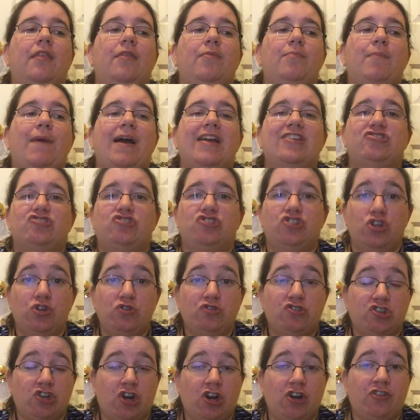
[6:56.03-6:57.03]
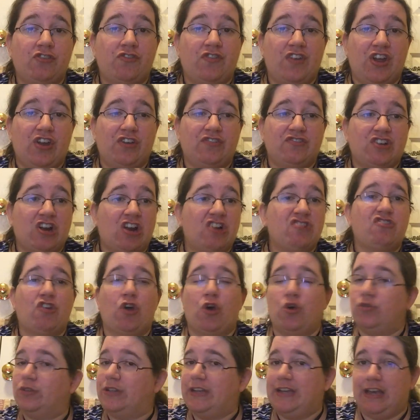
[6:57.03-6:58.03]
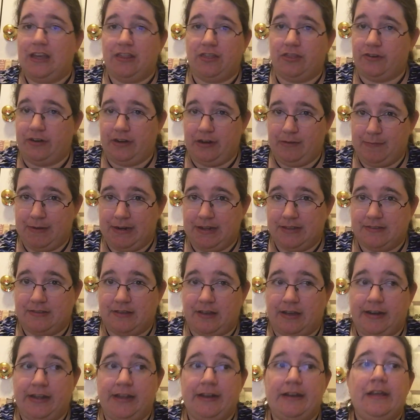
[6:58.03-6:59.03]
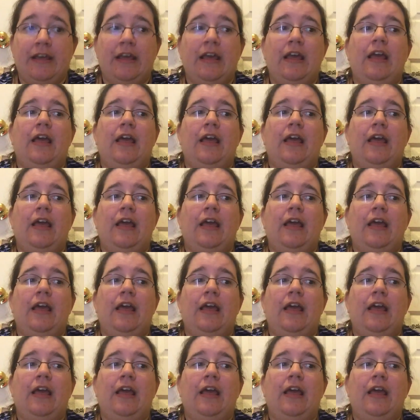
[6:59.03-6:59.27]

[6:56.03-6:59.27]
My new starts for year starts only get 30 minutes on it.